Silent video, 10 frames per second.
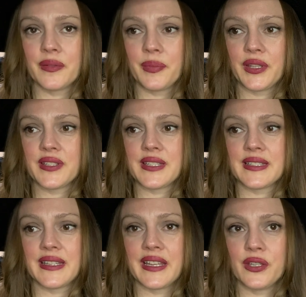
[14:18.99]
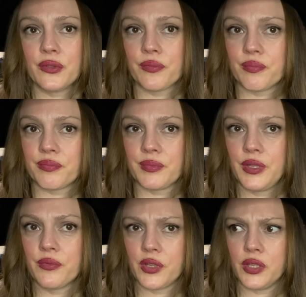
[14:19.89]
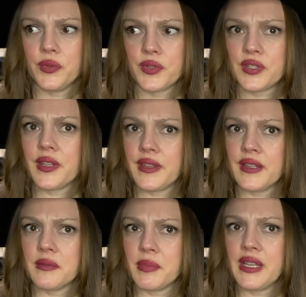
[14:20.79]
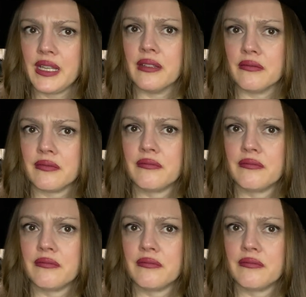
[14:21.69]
Because it's like you're used to things being